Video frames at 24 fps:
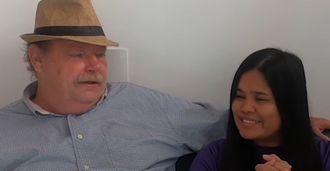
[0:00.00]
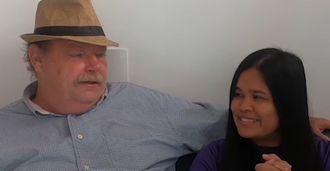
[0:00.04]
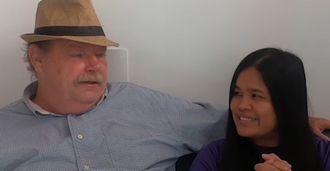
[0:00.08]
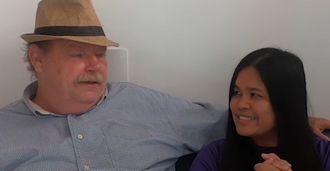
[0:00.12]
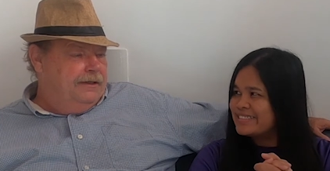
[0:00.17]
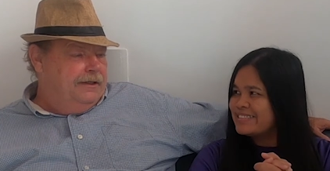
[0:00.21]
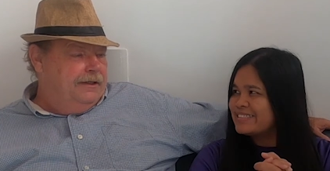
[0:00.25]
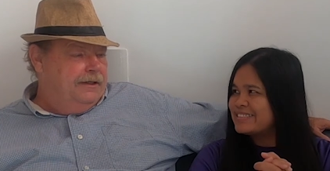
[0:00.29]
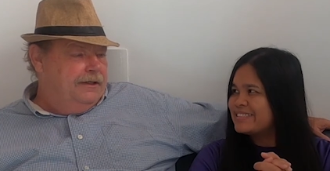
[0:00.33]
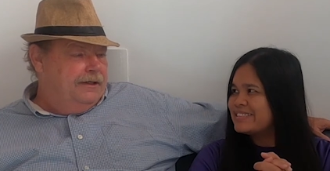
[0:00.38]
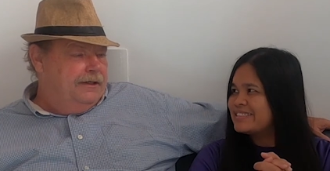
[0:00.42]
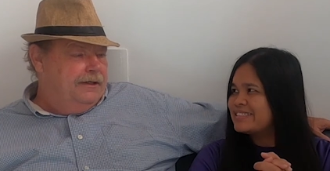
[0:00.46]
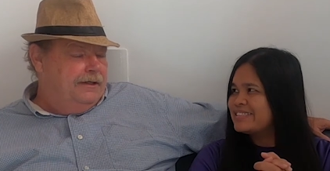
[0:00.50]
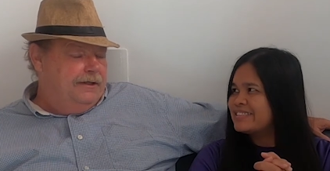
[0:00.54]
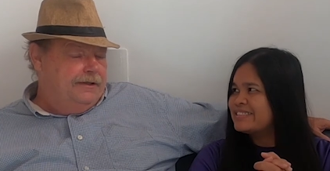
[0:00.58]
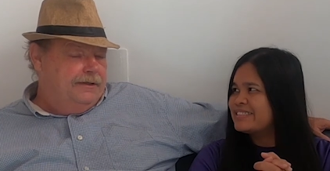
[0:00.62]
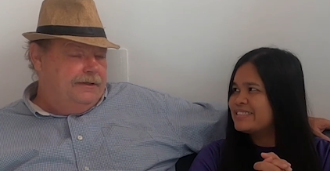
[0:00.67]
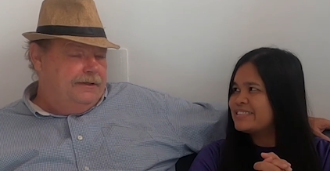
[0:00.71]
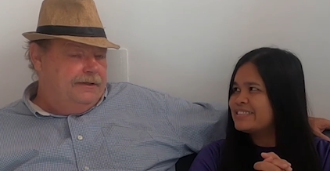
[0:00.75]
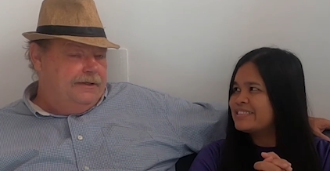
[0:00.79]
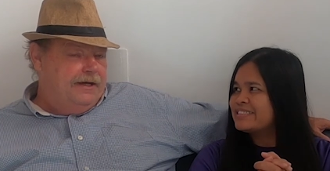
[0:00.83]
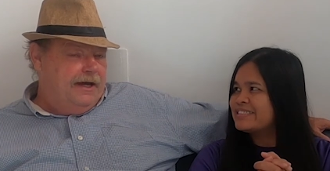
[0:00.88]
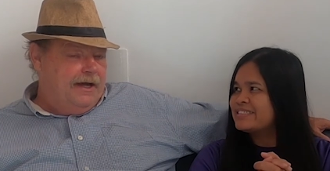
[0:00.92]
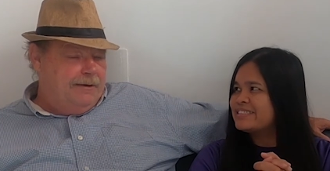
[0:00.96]
Speaker 1: that
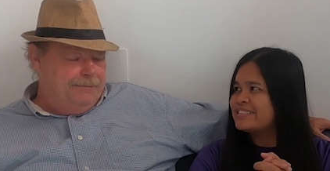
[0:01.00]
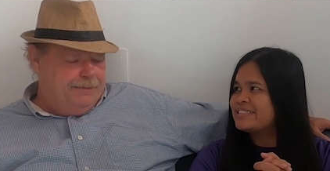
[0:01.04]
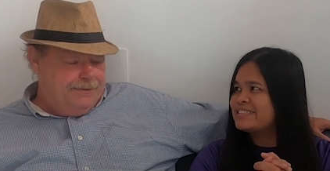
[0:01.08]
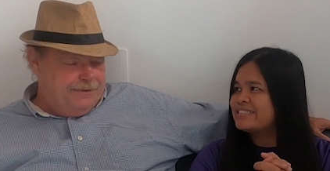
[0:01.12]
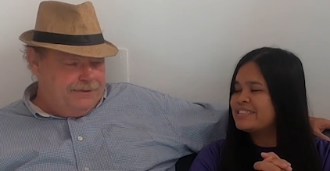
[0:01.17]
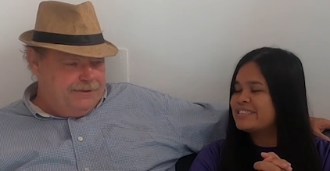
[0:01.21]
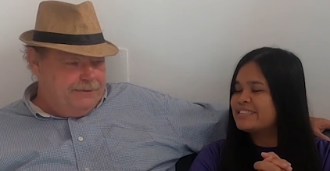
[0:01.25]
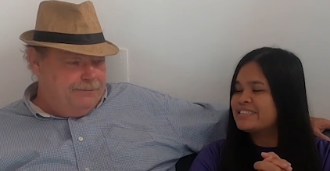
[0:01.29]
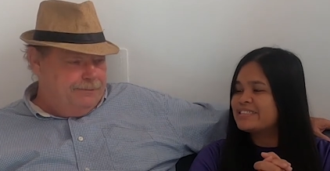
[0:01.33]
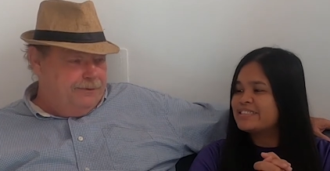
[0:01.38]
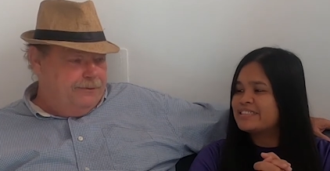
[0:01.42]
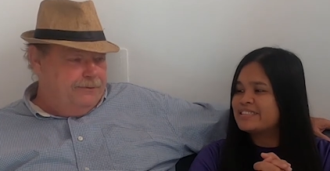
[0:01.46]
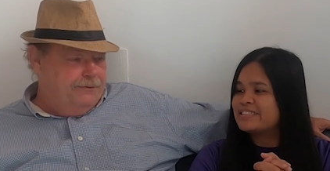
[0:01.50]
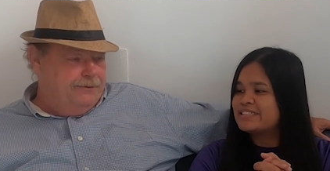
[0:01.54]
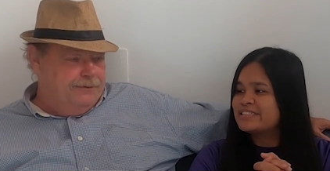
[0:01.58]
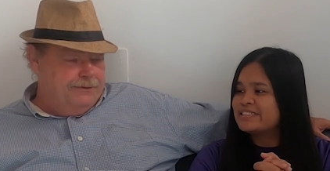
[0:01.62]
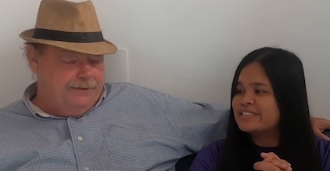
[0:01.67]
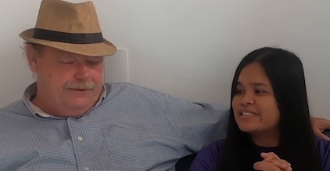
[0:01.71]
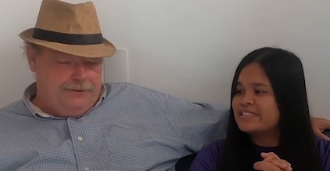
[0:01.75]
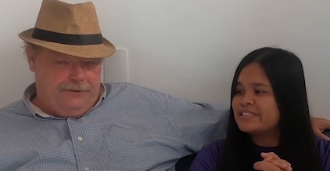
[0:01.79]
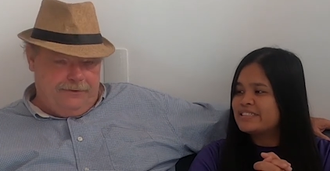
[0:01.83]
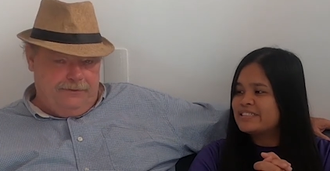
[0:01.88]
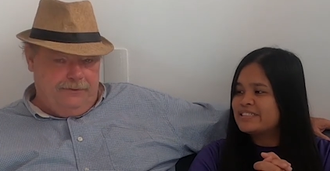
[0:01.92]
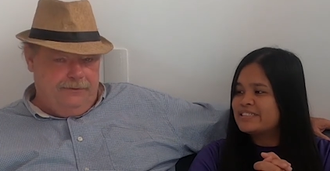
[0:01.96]
Top of Cebu was a
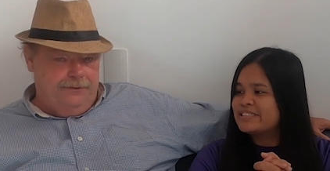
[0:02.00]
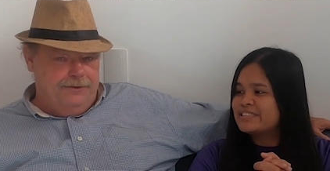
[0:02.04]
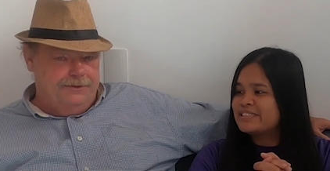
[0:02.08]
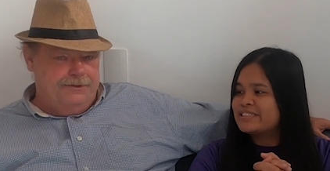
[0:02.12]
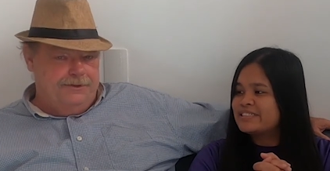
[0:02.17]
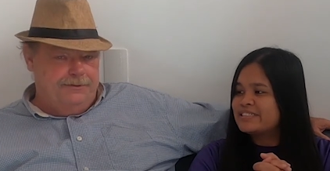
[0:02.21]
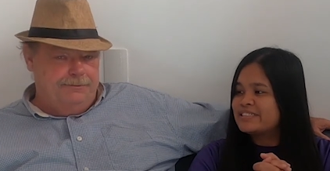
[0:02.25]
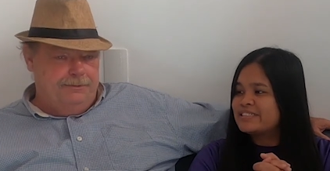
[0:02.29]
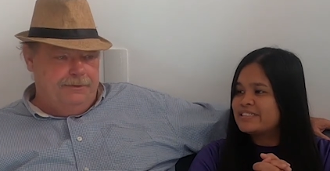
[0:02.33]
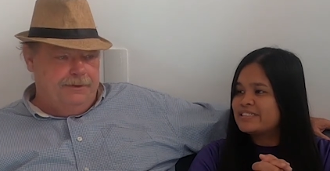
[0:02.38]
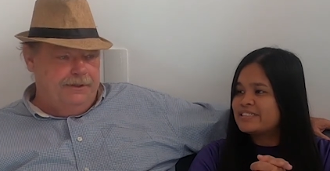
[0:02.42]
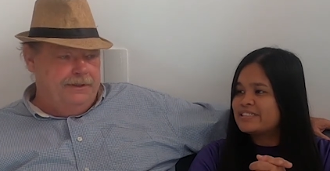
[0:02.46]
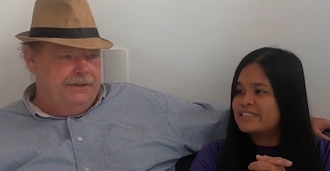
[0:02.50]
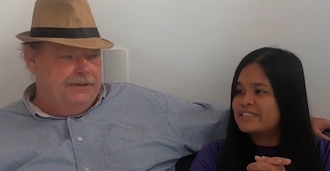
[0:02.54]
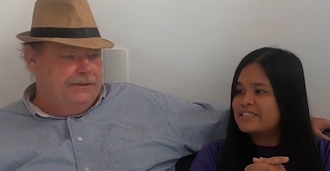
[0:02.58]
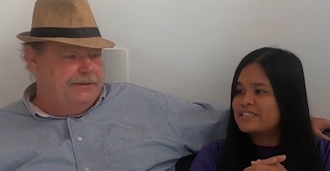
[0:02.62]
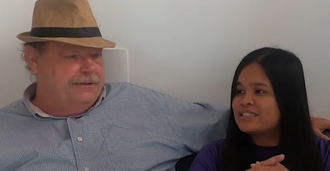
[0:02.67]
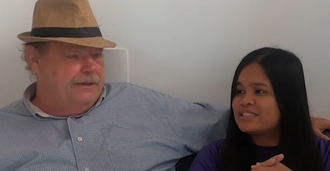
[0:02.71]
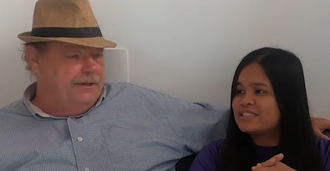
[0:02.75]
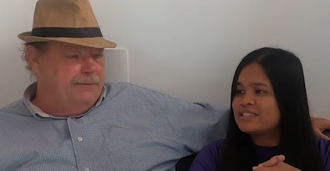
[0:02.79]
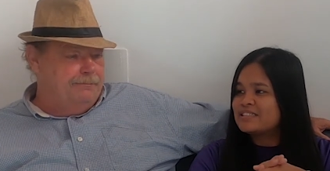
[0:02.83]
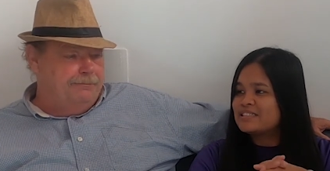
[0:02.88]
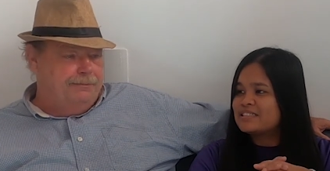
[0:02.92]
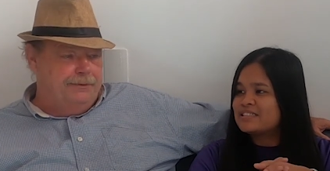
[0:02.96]
gorgeous place,
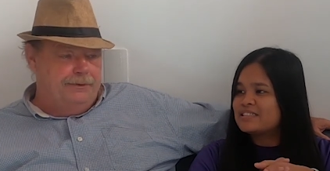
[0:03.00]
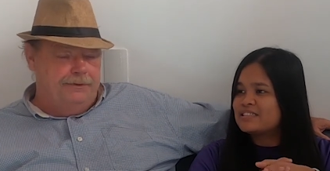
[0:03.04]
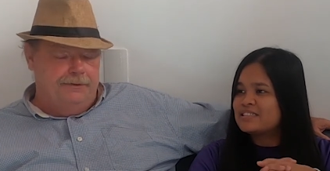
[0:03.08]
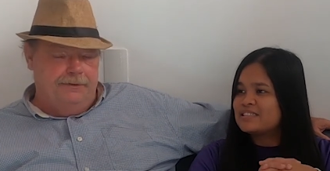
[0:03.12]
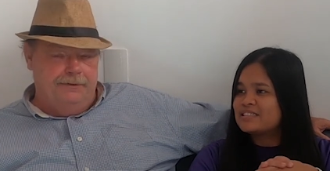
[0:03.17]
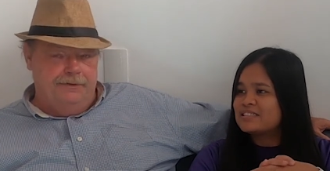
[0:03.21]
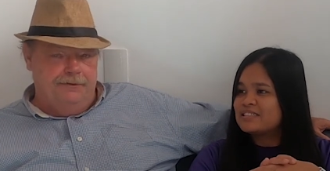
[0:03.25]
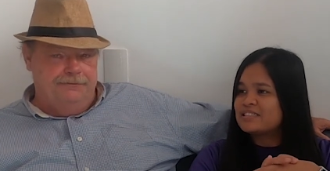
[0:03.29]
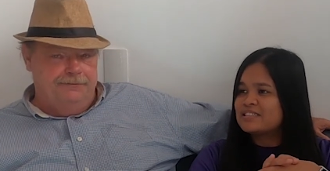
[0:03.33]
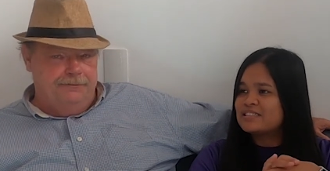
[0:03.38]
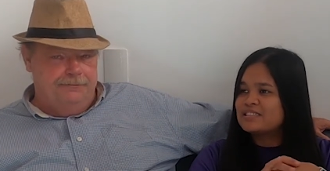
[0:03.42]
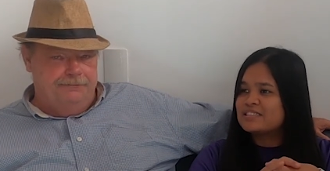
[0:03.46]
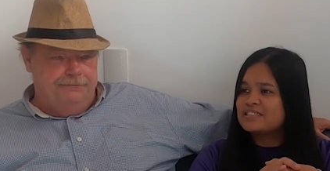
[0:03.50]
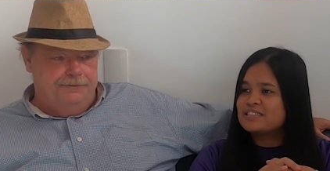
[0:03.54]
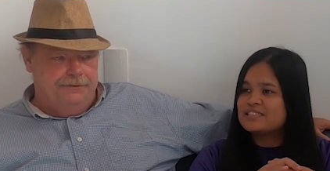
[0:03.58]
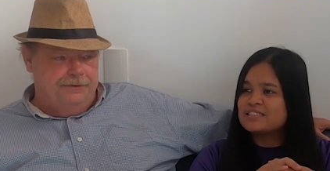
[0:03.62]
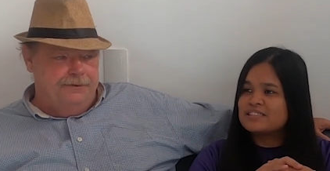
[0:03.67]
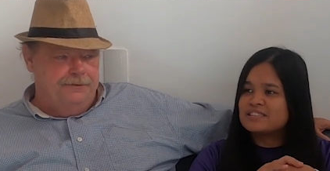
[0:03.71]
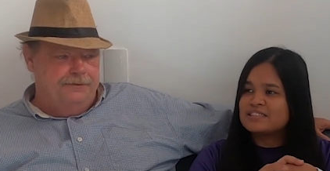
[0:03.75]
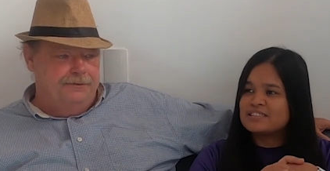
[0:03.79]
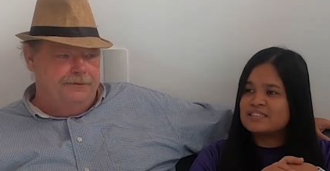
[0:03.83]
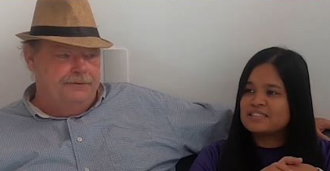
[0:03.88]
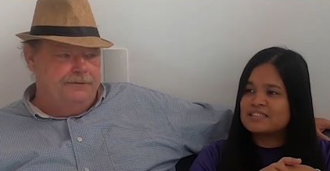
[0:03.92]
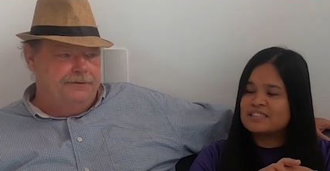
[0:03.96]
had beautiful
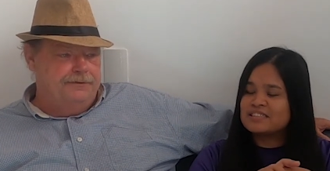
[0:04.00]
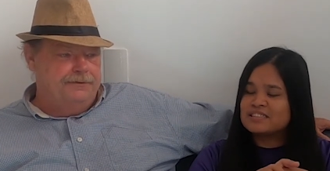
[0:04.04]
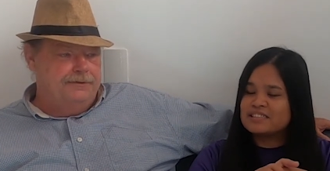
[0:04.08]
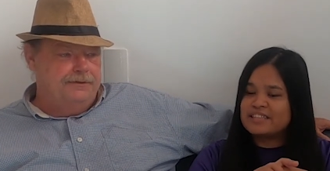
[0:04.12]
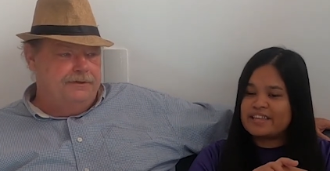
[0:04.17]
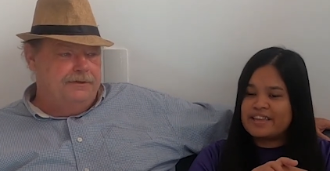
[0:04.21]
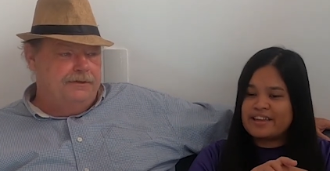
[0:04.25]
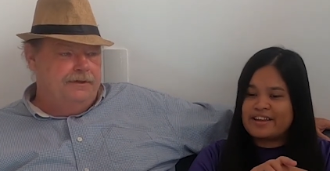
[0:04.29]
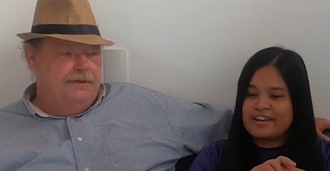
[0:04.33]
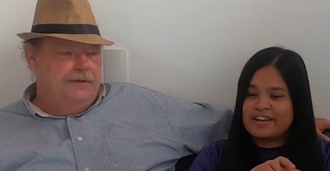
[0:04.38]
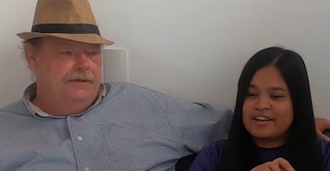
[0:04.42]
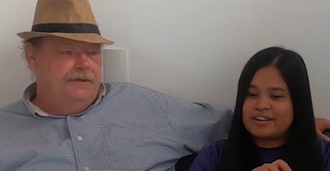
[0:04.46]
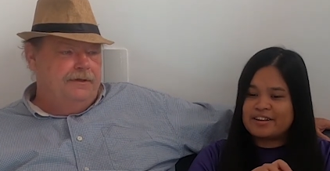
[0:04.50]
views. Yeah.